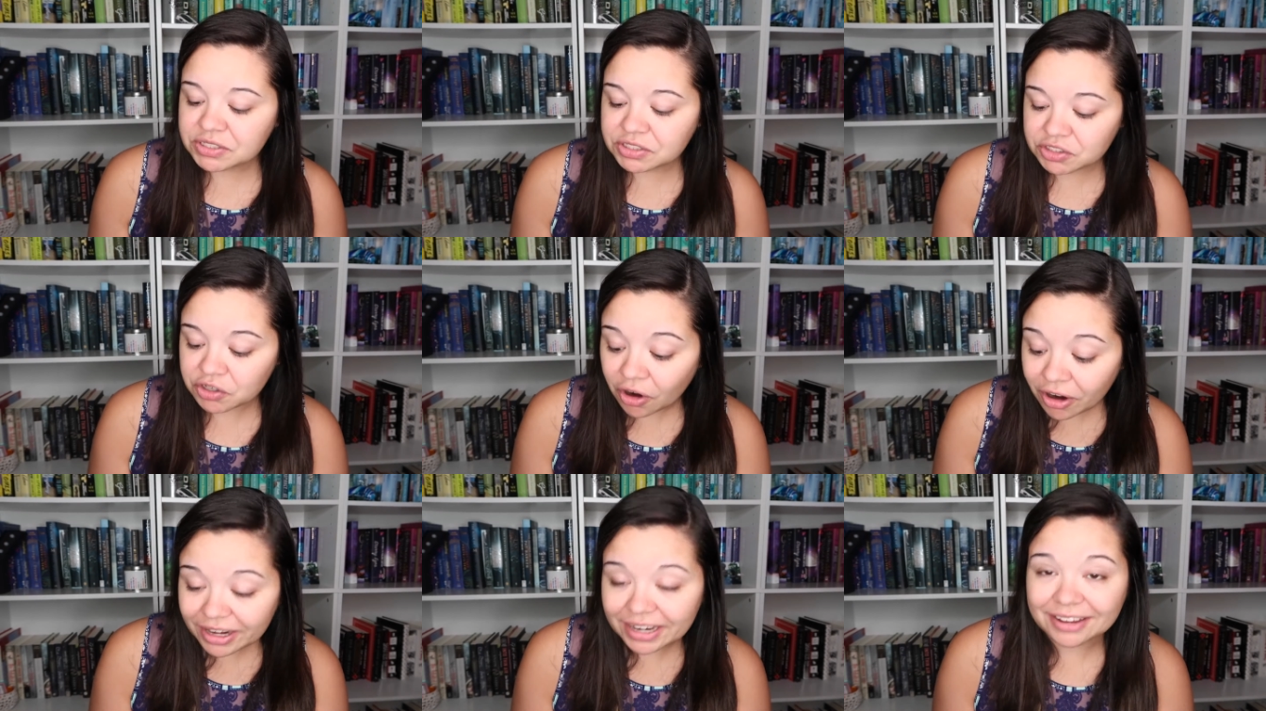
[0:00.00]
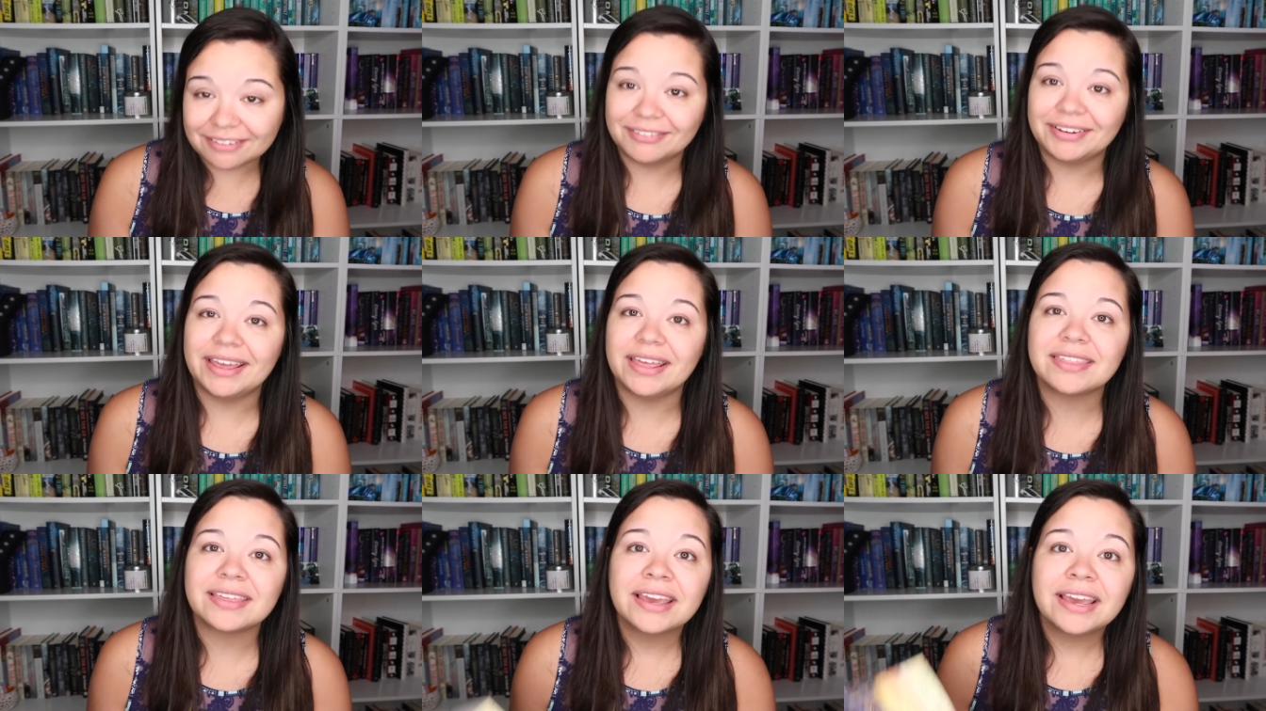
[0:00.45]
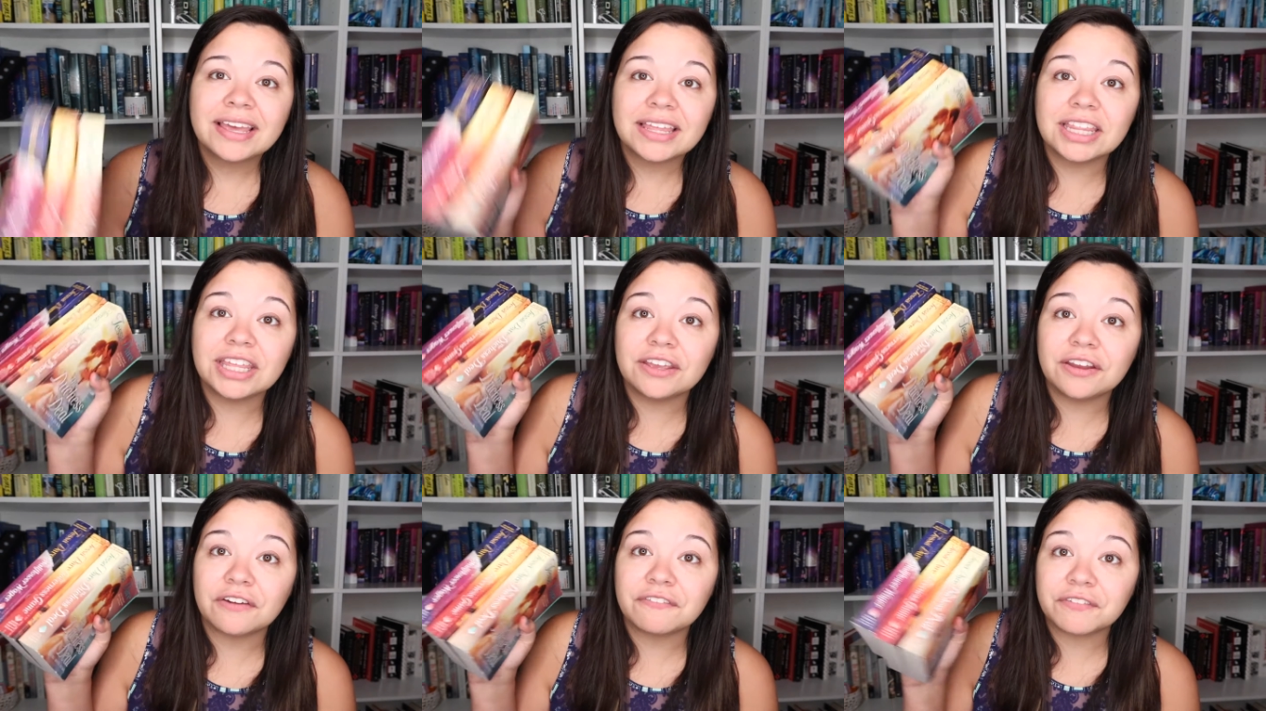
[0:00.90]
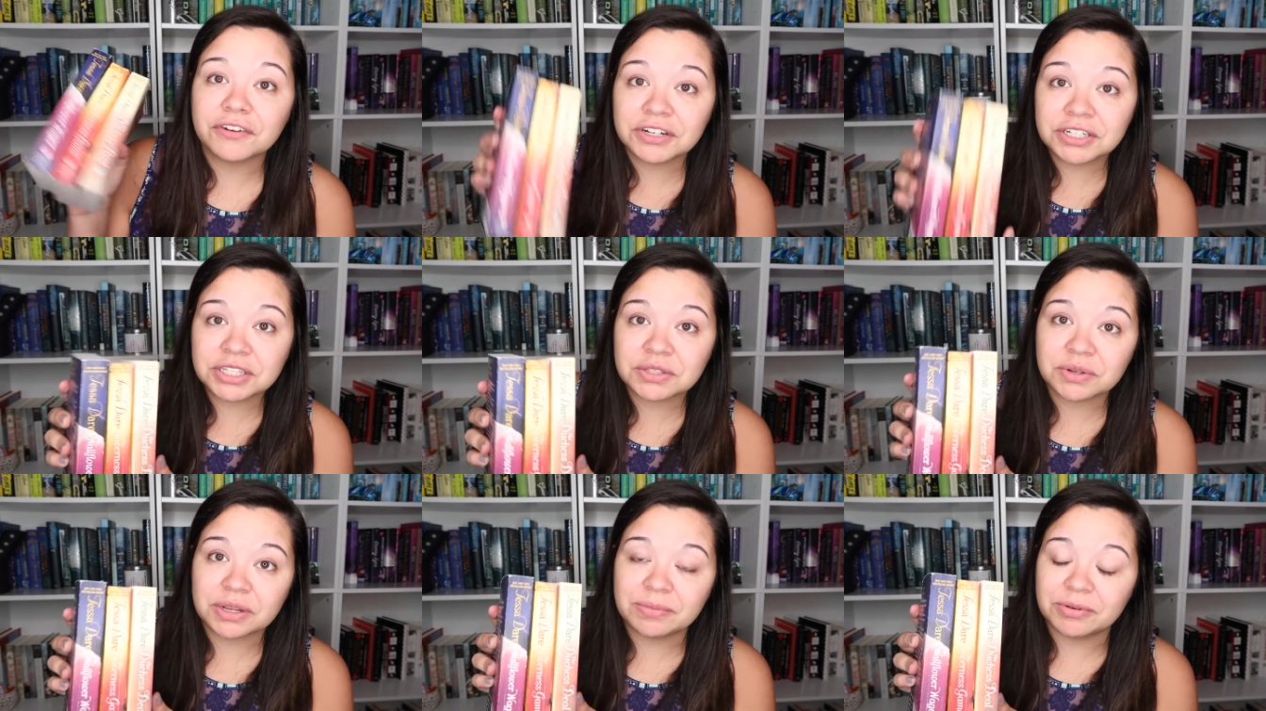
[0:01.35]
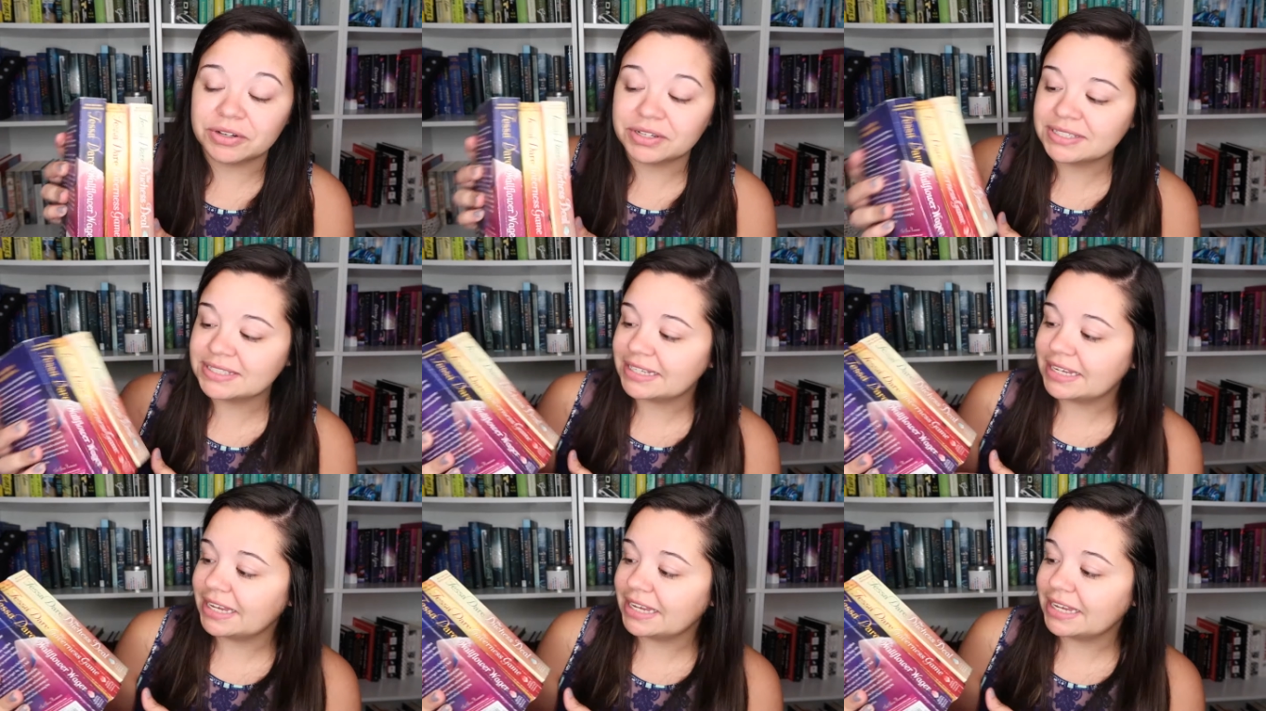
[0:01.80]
Starting with the first three books